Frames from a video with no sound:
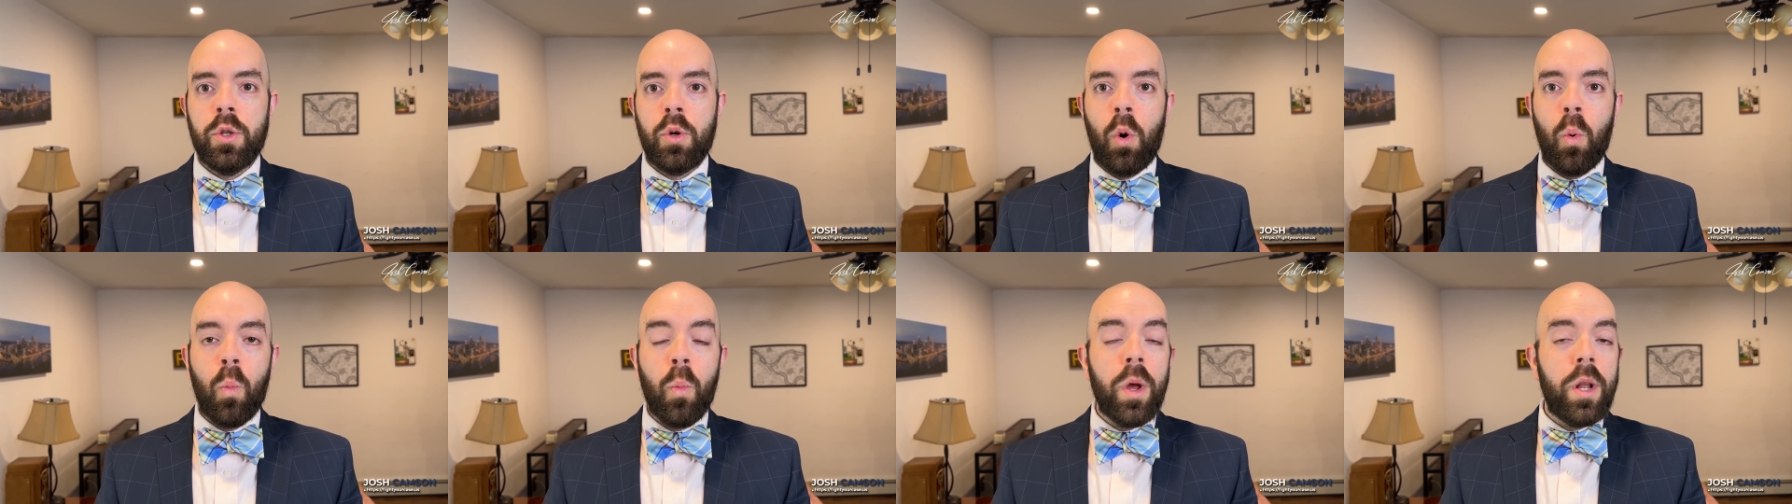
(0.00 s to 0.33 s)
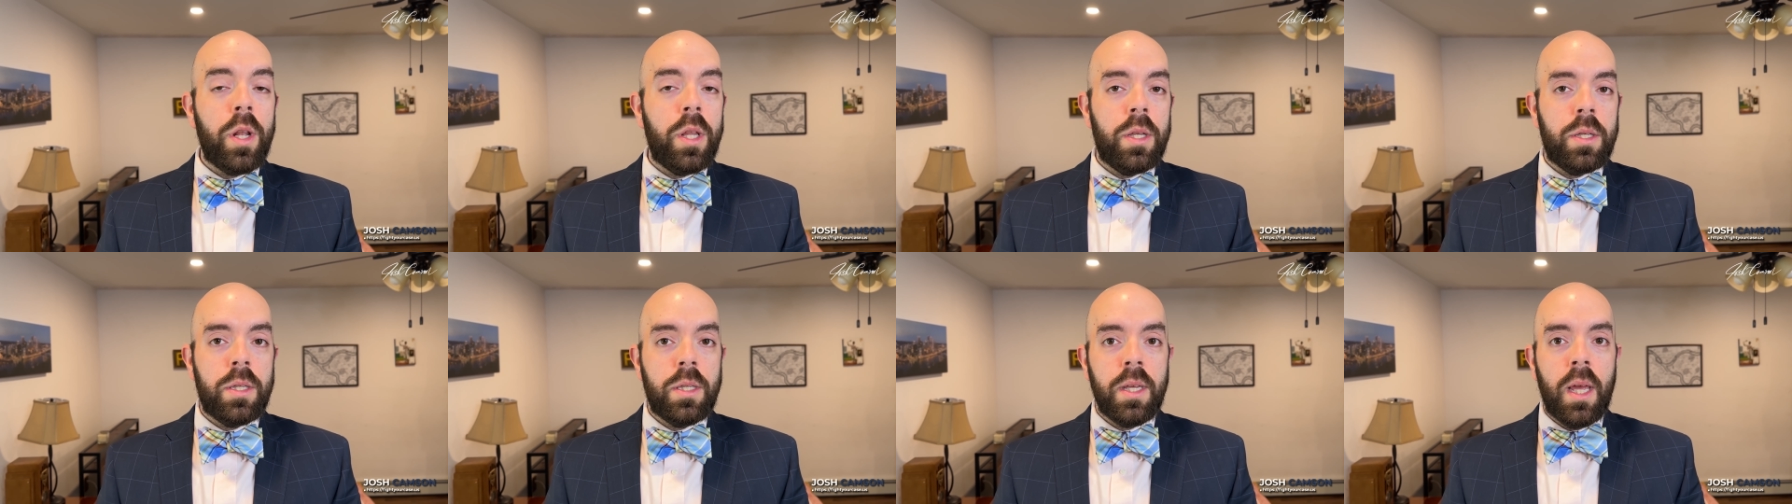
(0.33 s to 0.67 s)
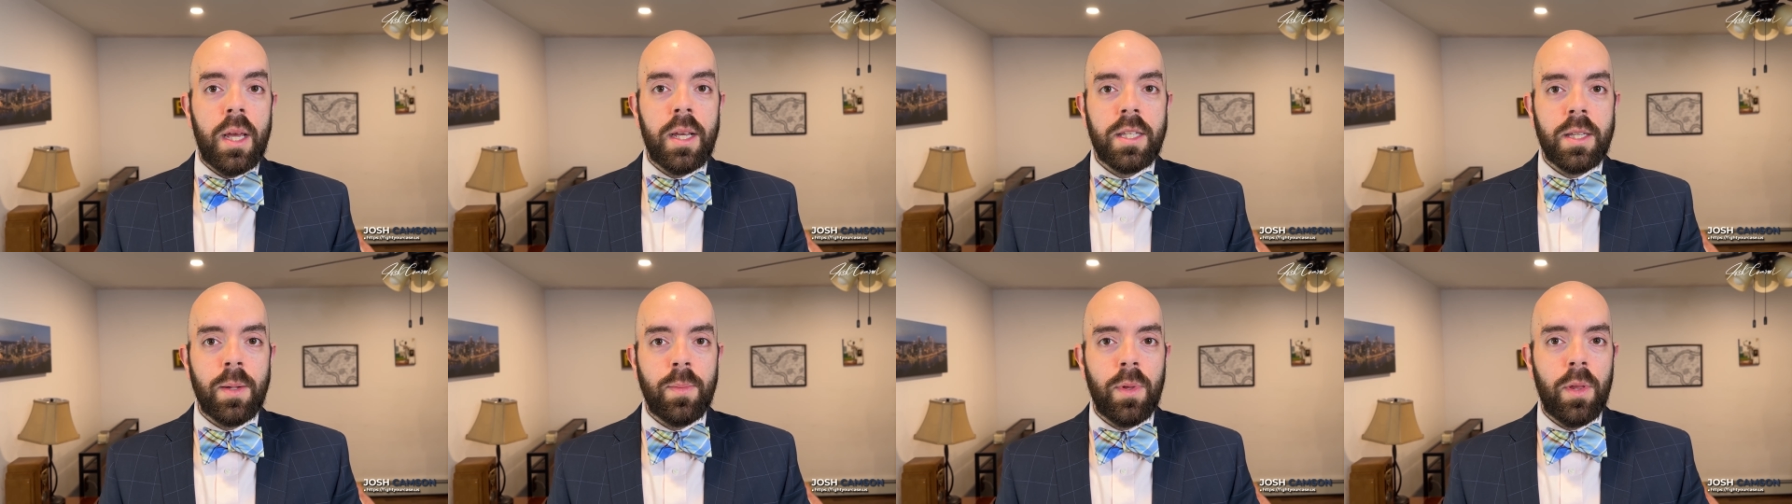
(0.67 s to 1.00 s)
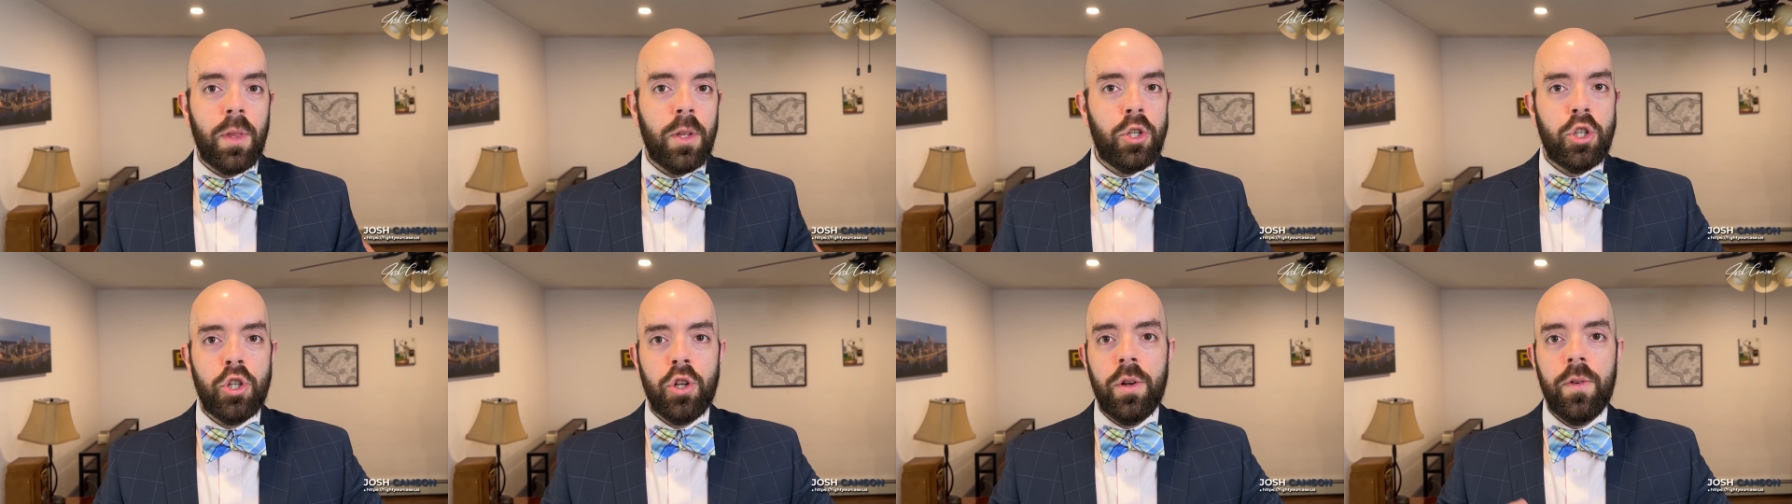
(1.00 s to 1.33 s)
or a witness saying something
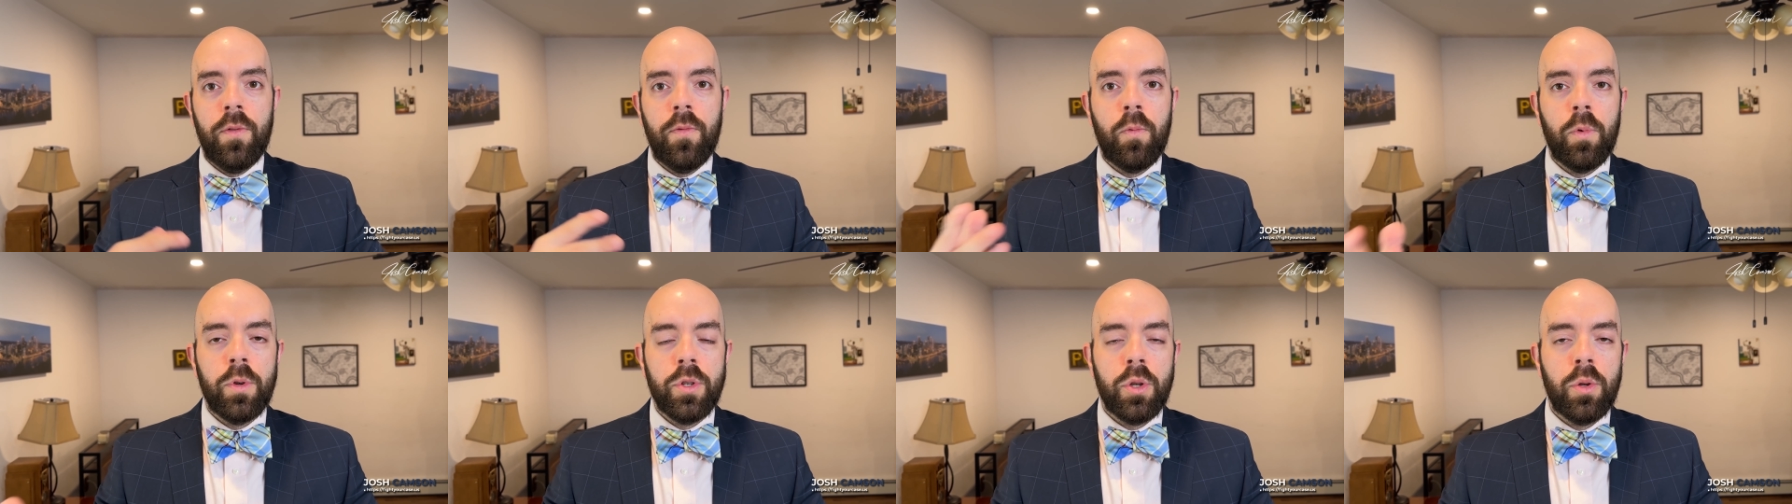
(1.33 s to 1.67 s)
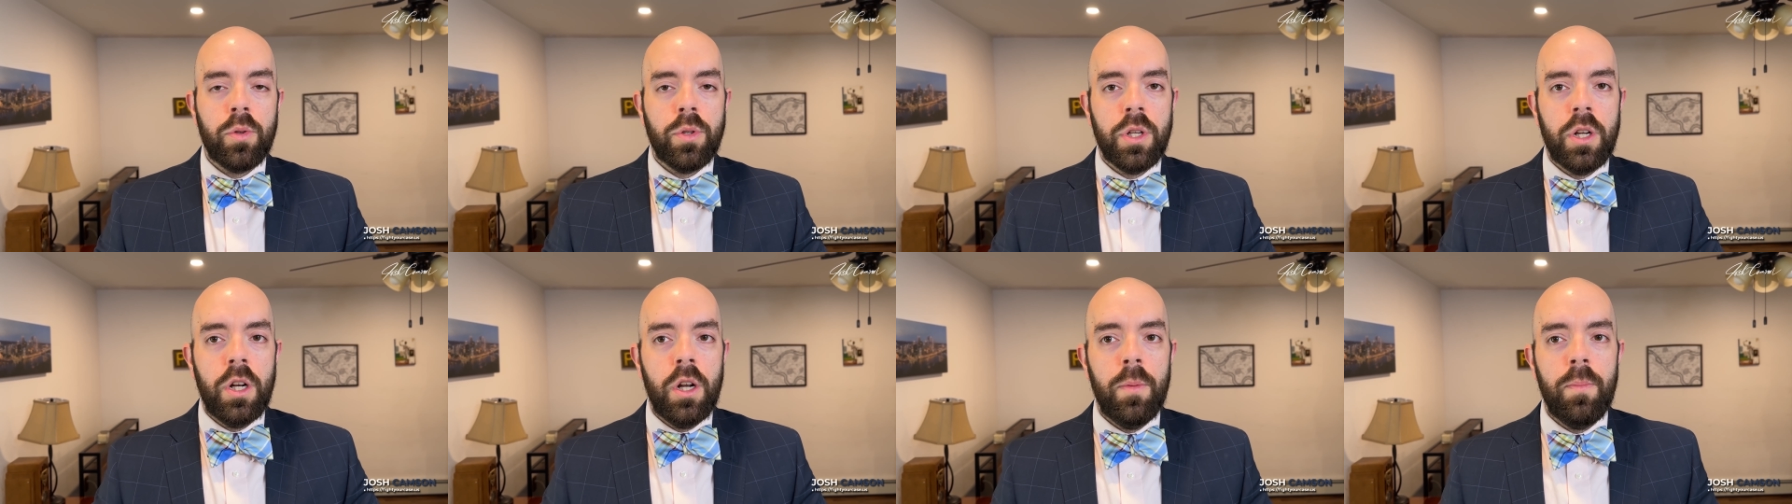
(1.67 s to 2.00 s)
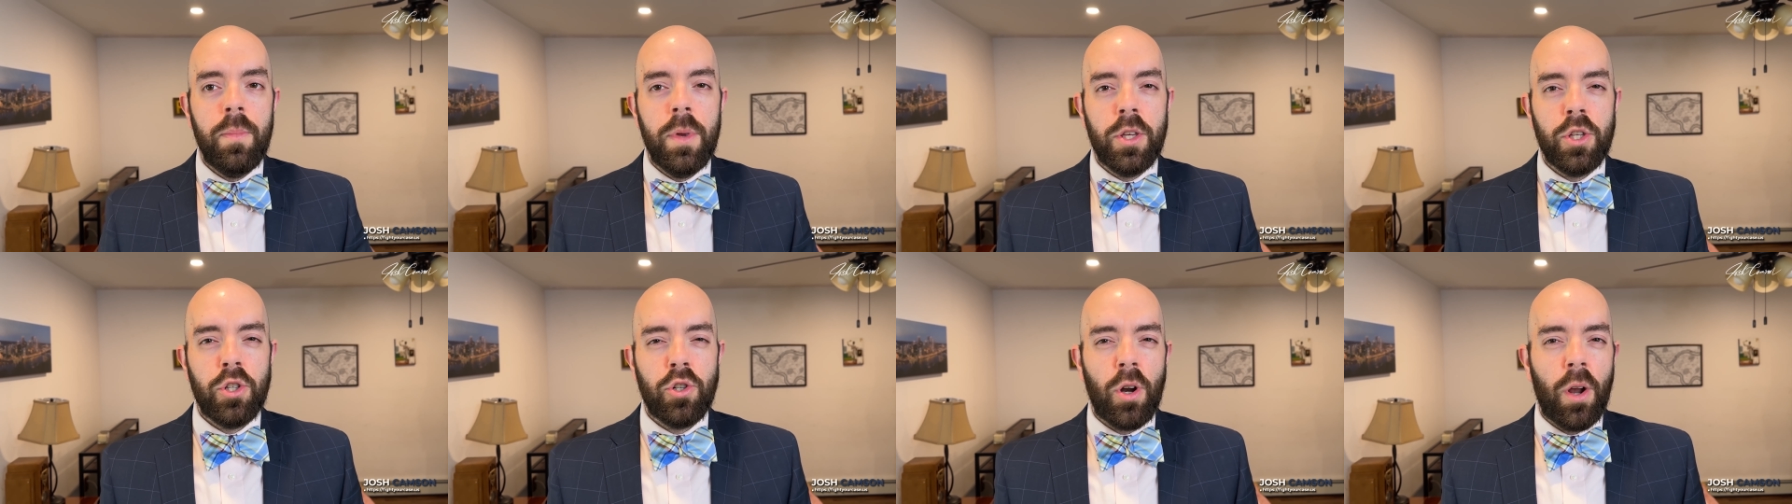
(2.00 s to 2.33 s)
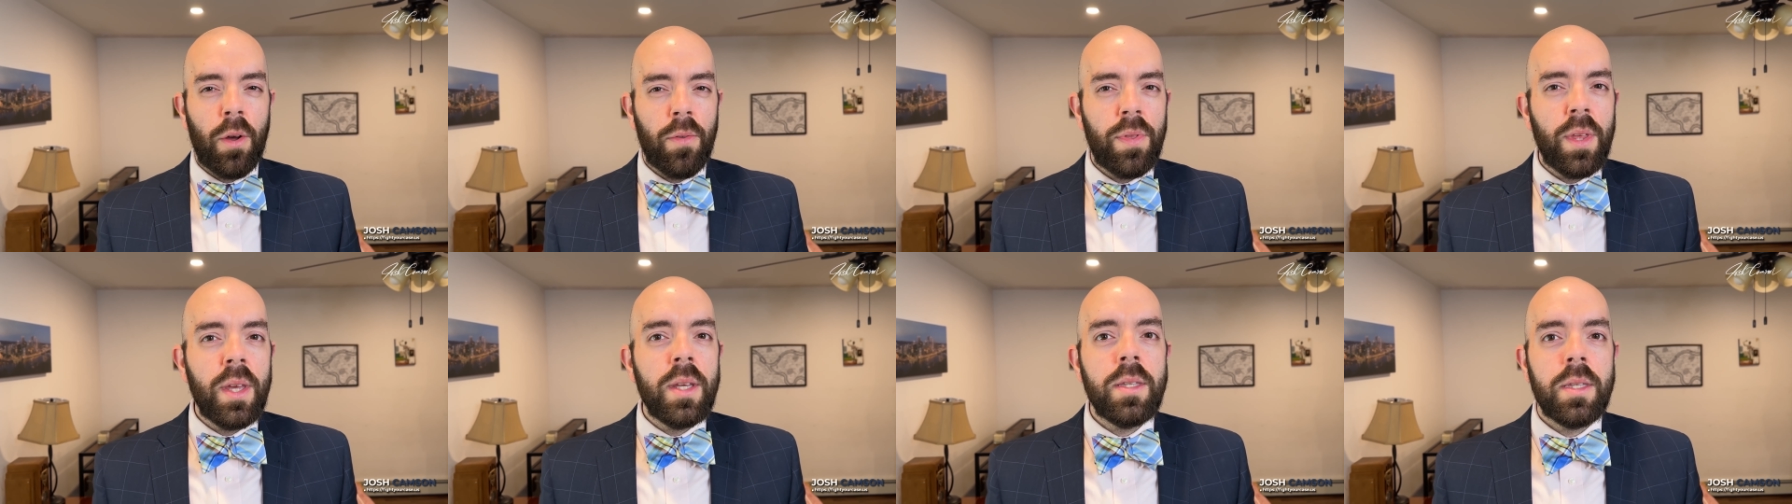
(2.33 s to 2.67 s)
that should have resulted in a mistrial,
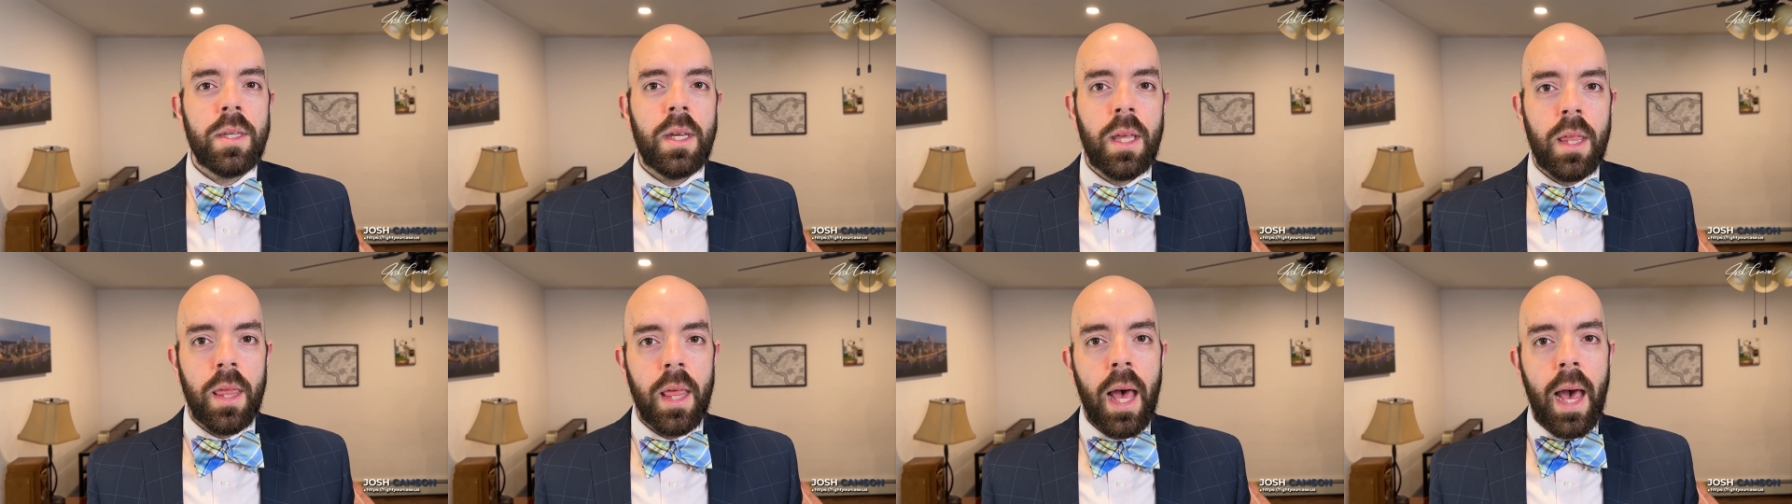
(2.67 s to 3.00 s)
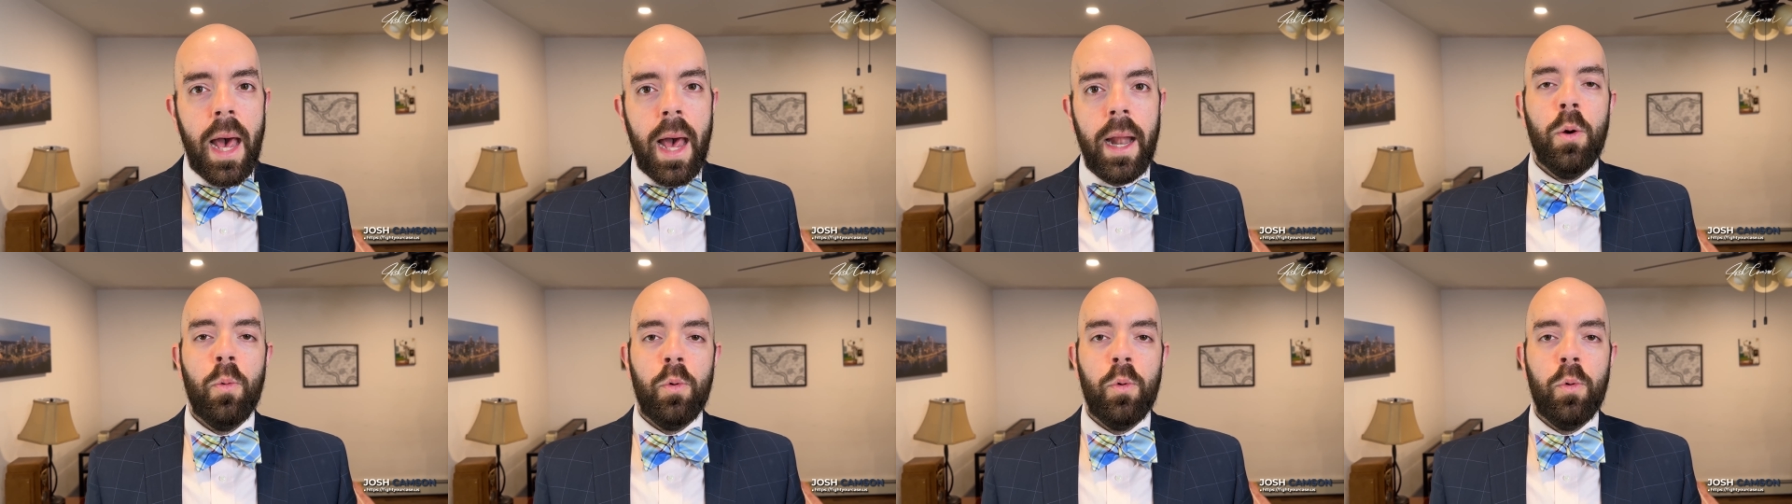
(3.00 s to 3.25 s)
things like that,